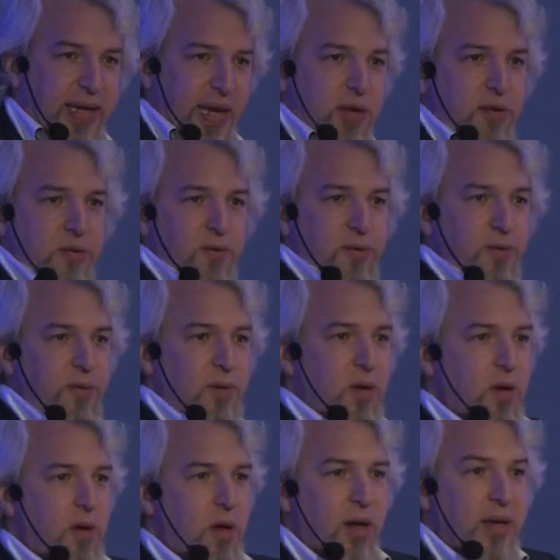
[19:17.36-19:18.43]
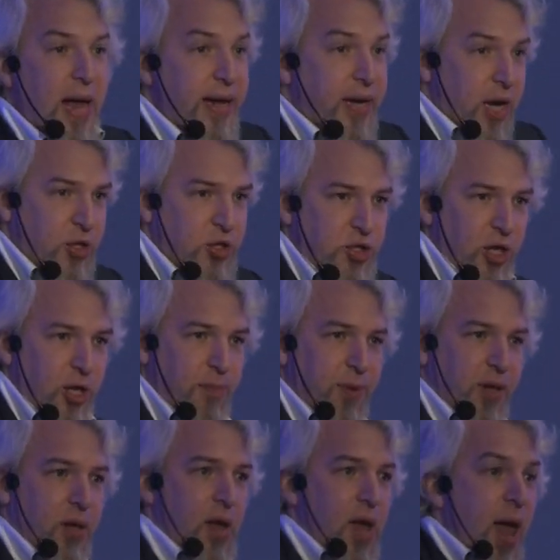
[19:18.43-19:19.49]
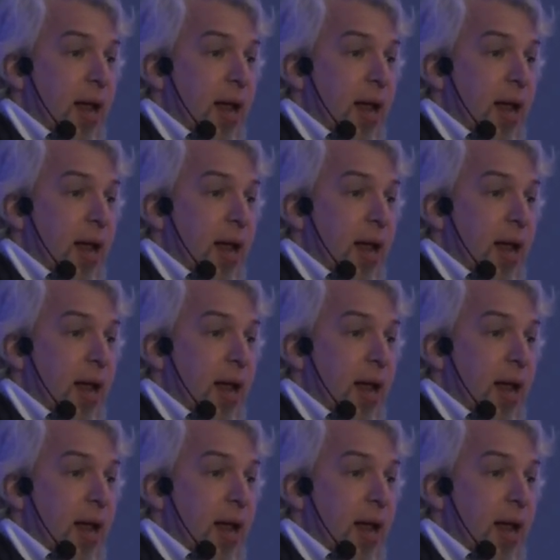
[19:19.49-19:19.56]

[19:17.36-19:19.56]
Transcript: Git, like HTTP,